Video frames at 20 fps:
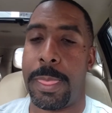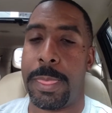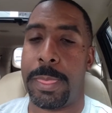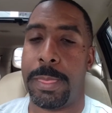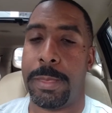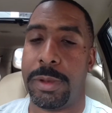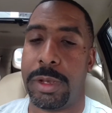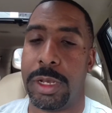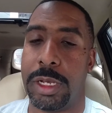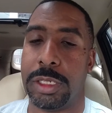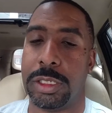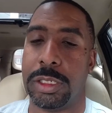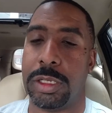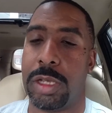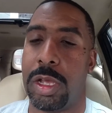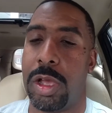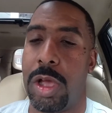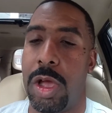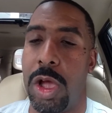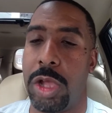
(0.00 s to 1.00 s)
Because
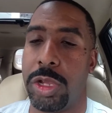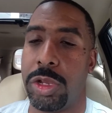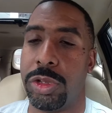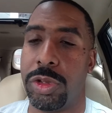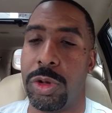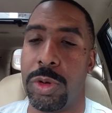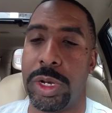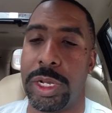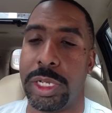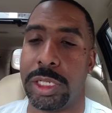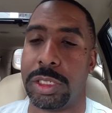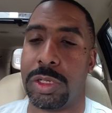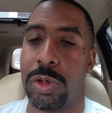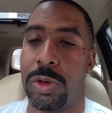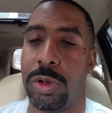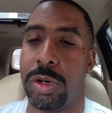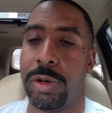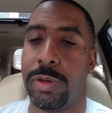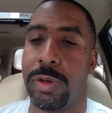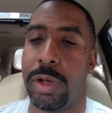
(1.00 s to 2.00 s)
all you're doing is
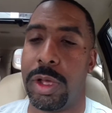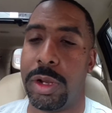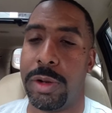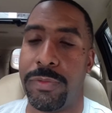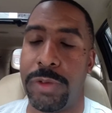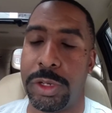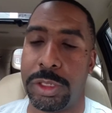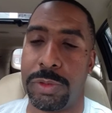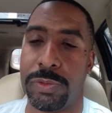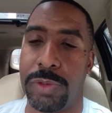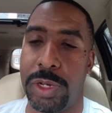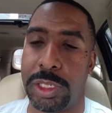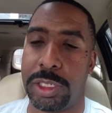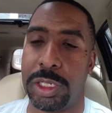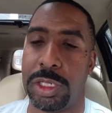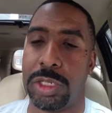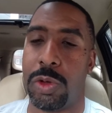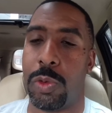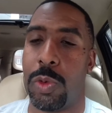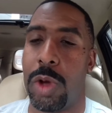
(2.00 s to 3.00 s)
going on unofficial
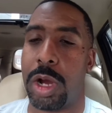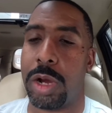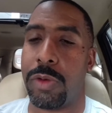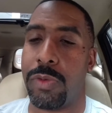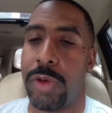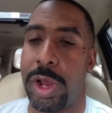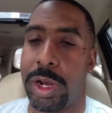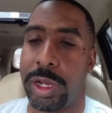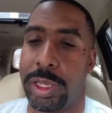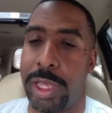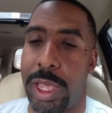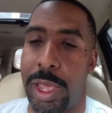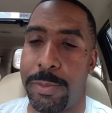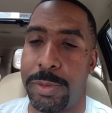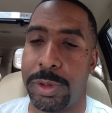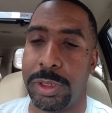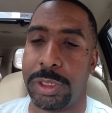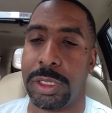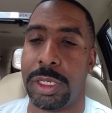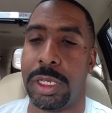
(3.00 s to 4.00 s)
visits. You'll walk around the
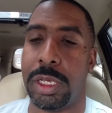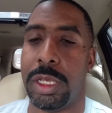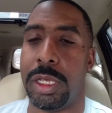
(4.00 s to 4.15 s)
campus.